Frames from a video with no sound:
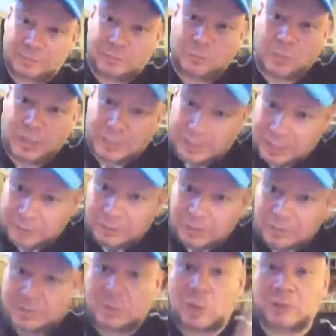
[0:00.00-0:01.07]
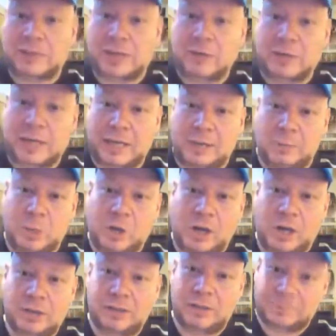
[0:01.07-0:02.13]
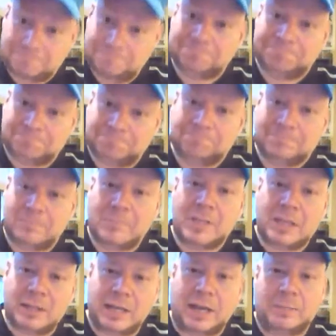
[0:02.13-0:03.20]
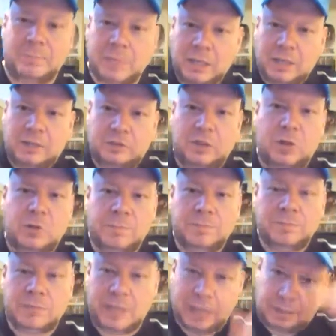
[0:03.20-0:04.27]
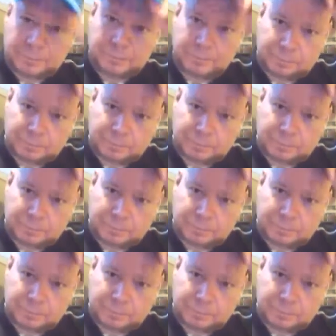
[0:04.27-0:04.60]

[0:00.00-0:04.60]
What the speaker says: When I came to the small town, I had a mohawk. Yeah, so, yeah.